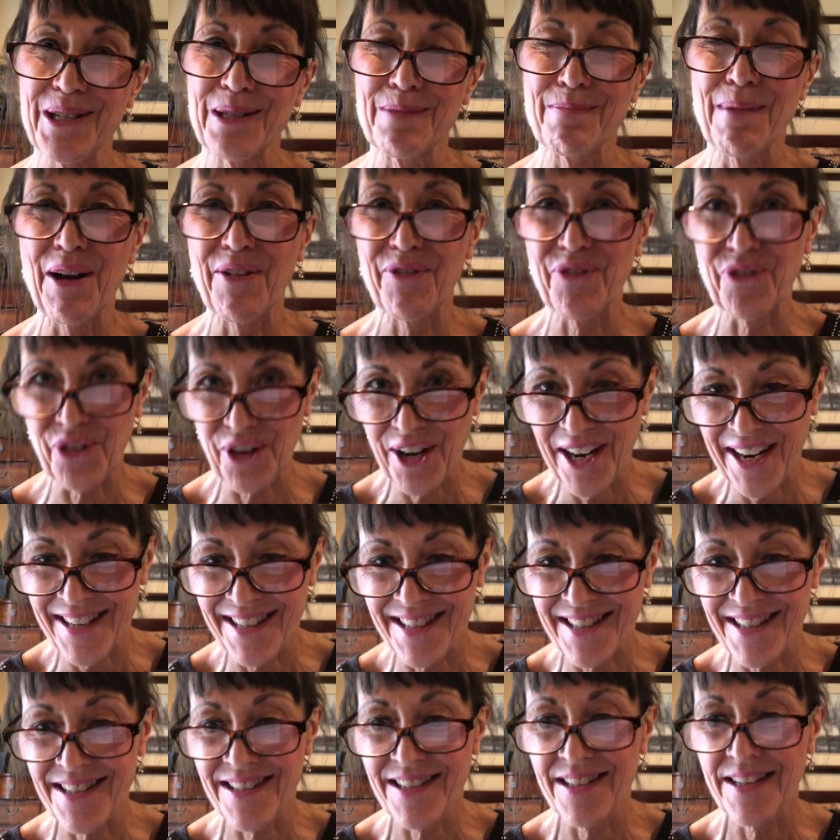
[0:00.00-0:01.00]
my
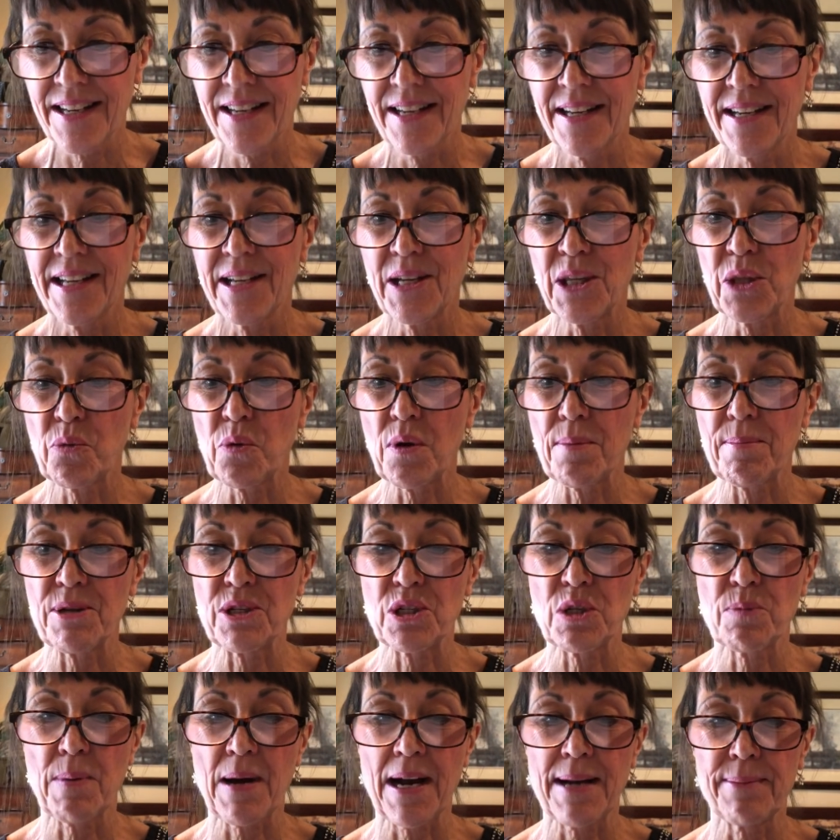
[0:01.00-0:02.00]
friends, in the Women's
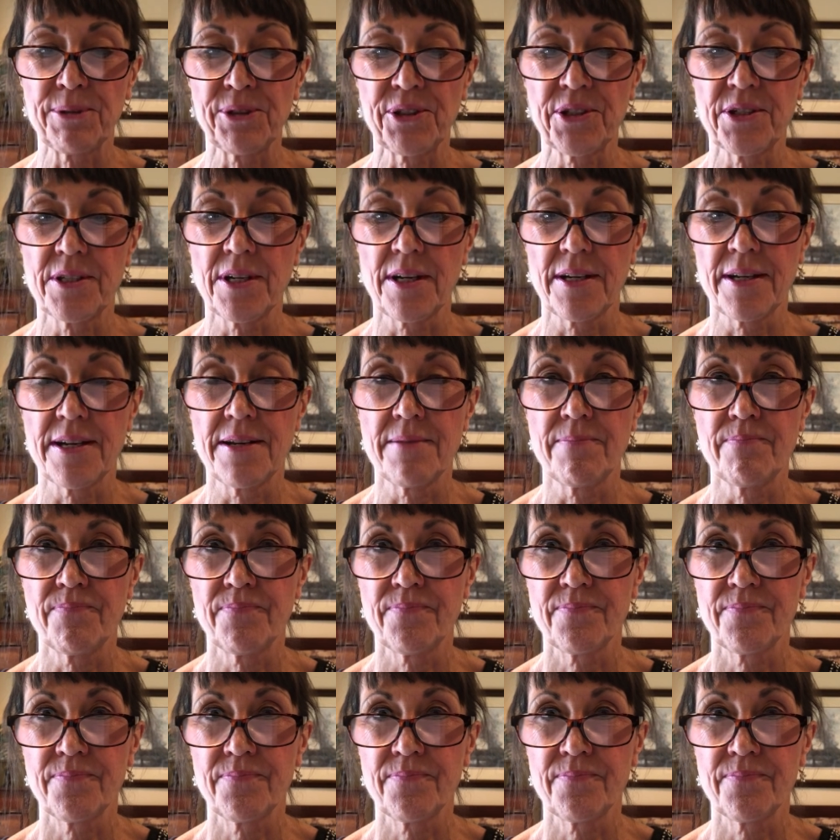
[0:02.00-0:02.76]
Bible Study.